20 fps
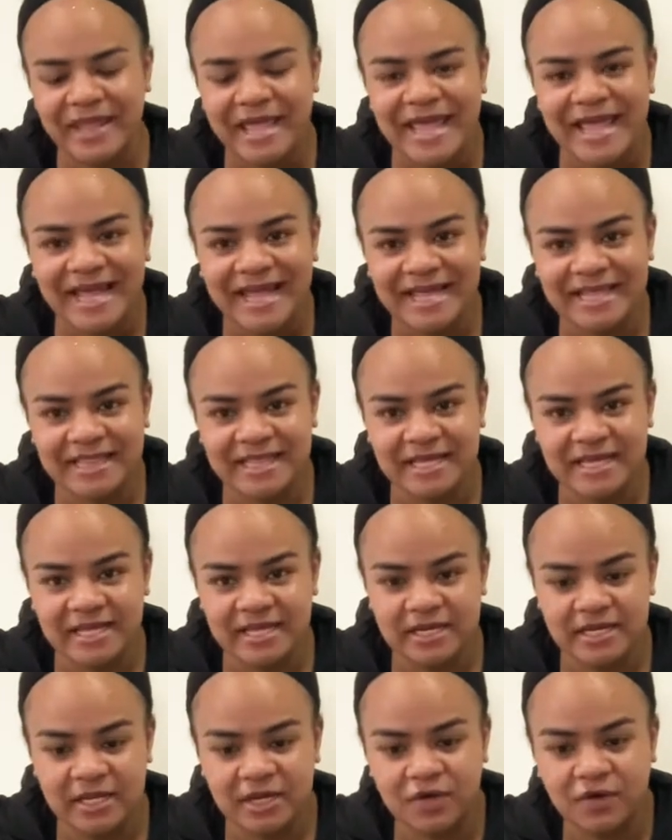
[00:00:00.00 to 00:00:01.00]
And then,
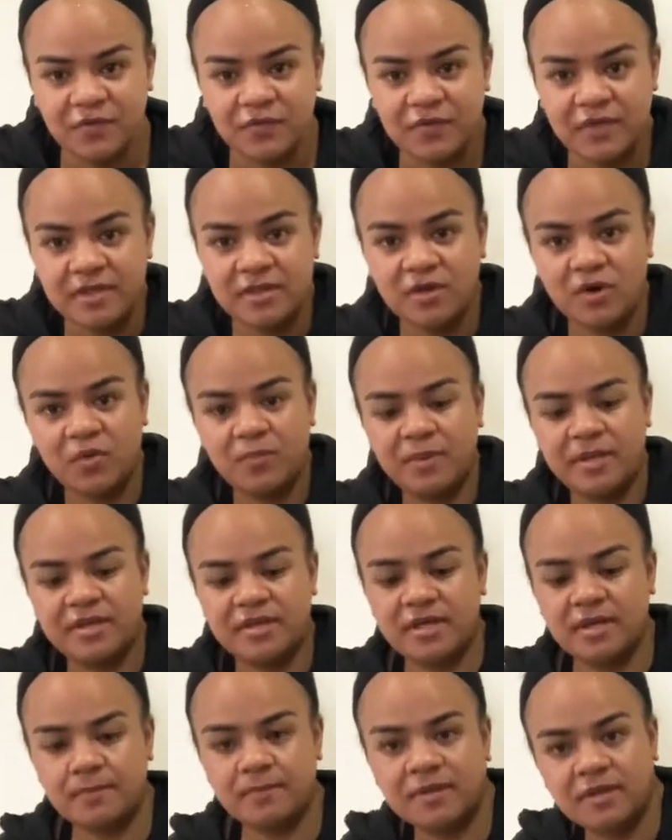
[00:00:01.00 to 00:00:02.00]
you know, this opens
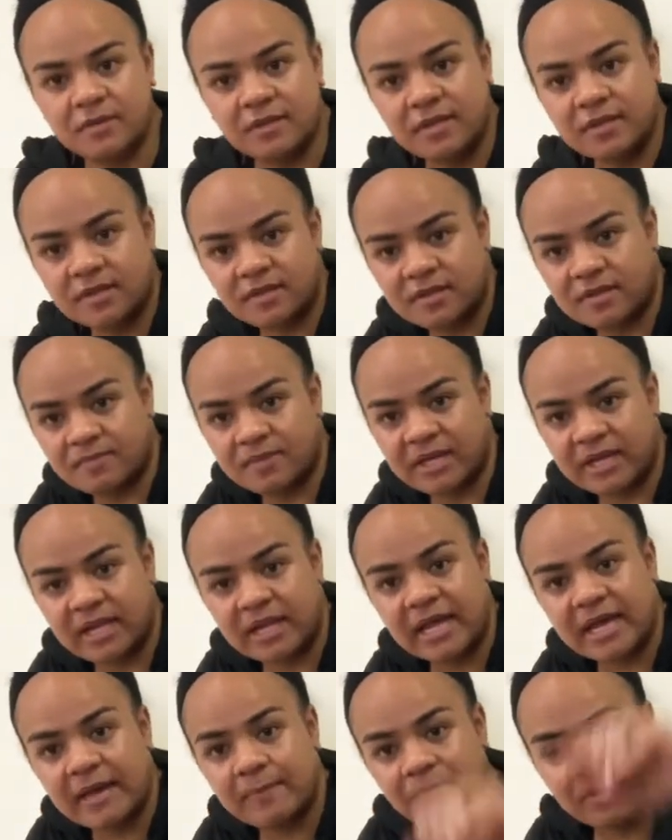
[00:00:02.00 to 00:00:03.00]
up. So this is a big
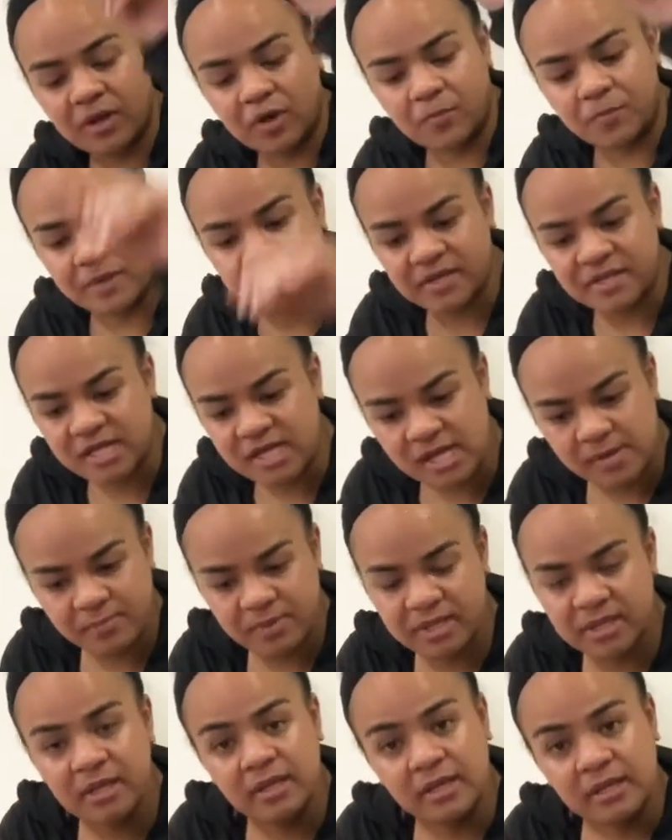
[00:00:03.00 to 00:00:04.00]
clamp. It opens up,
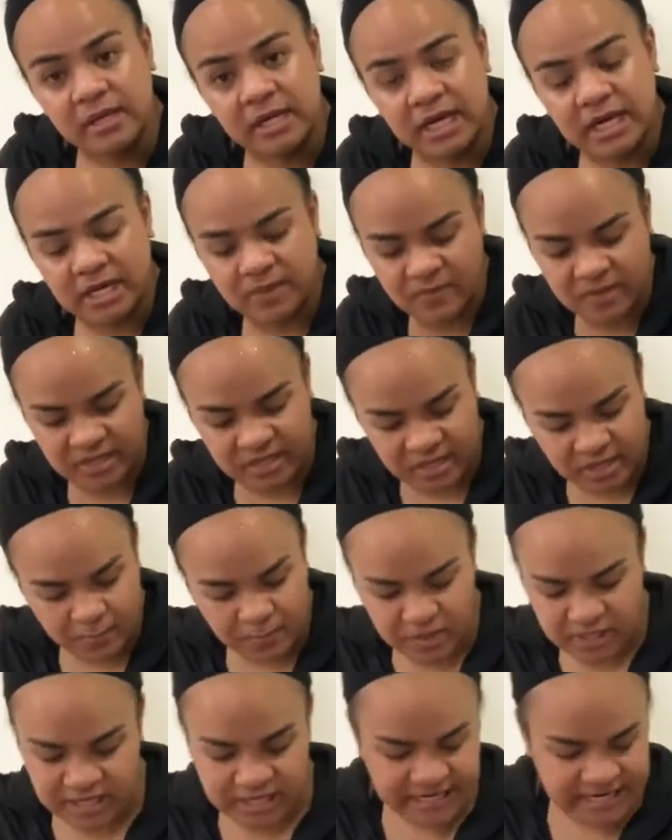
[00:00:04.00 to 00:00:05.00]
and then you put
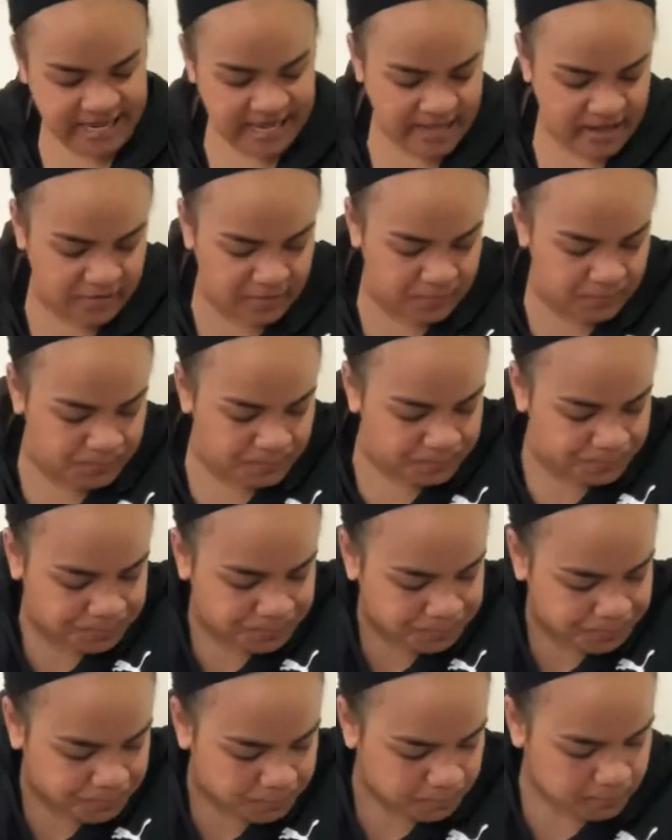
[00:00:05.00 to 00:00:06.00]
it down.
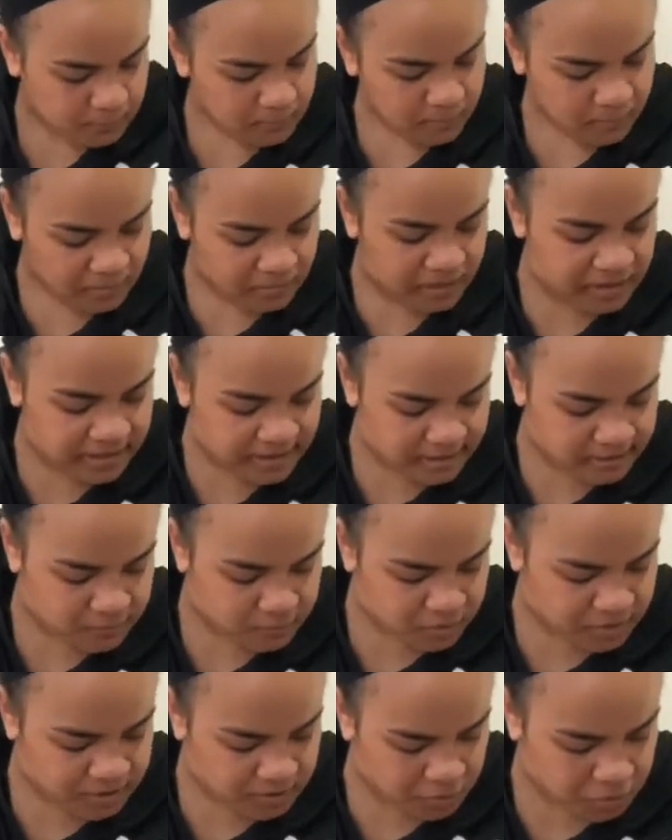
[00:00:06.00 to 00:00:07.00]
And
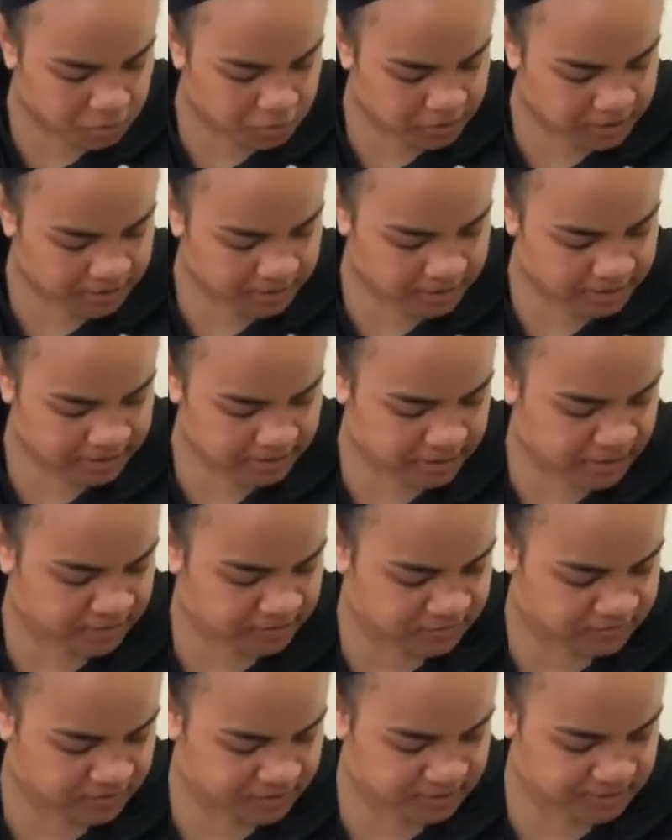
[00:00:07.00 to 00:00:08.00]
what's cool here, it
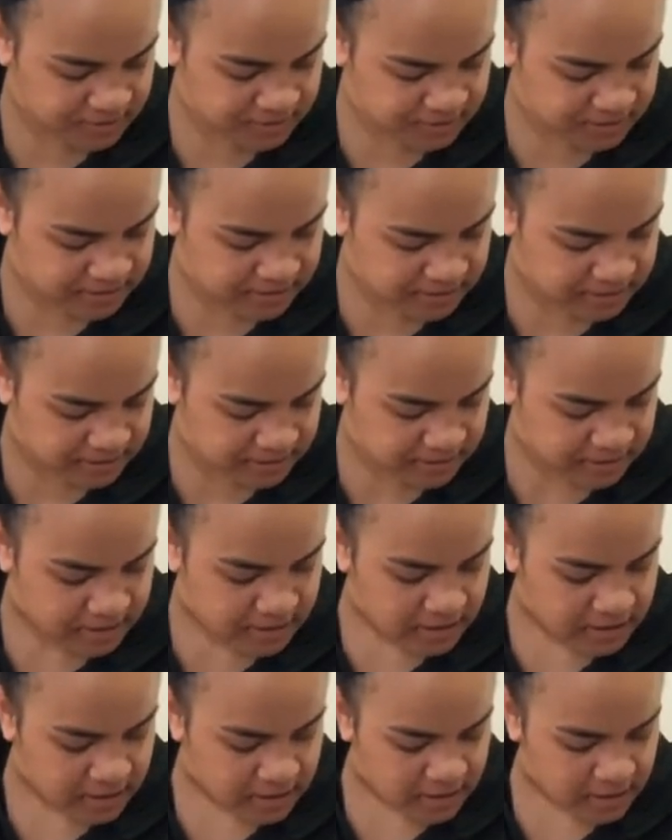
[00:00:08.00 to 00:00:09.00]
converts the
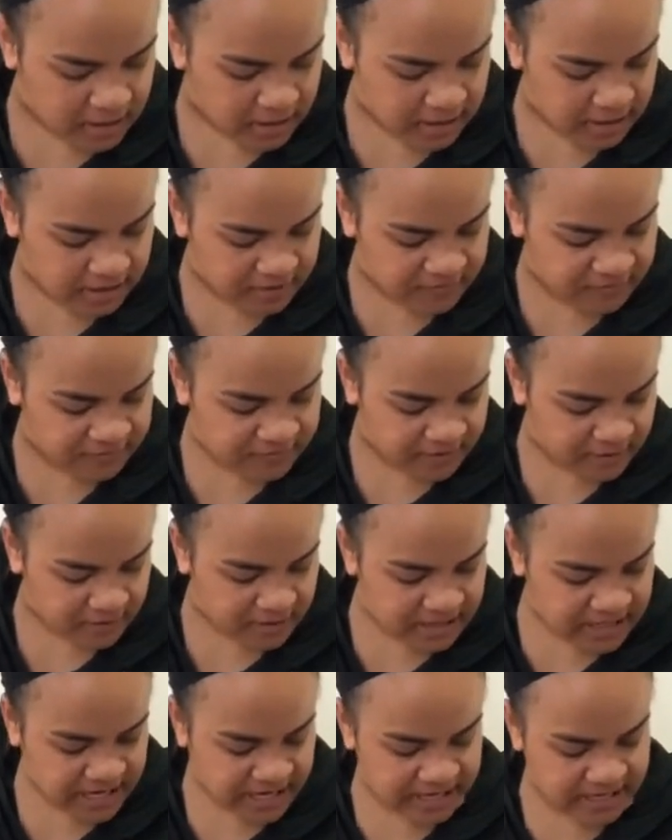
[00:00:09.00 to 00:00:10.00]

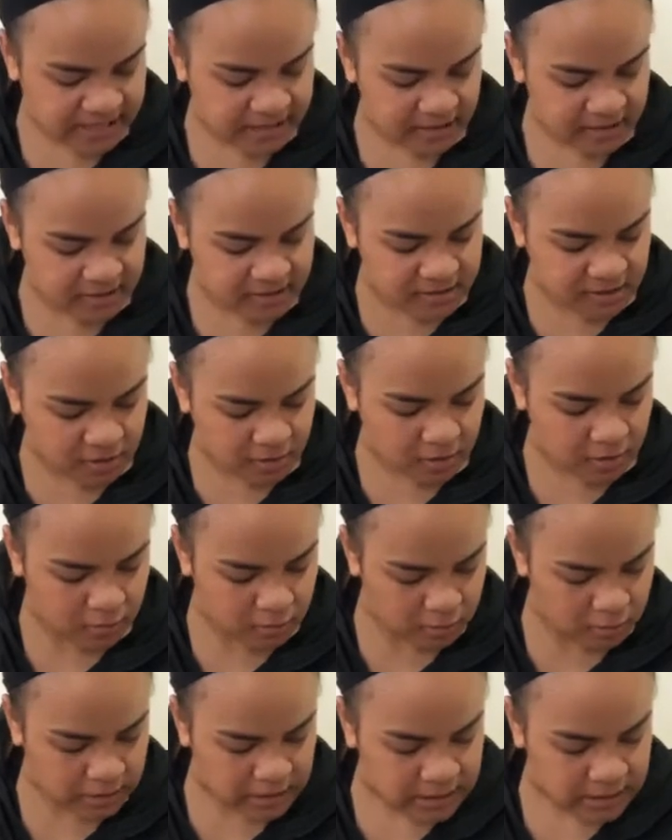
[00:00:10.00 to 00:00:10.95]
Fahrenheit. So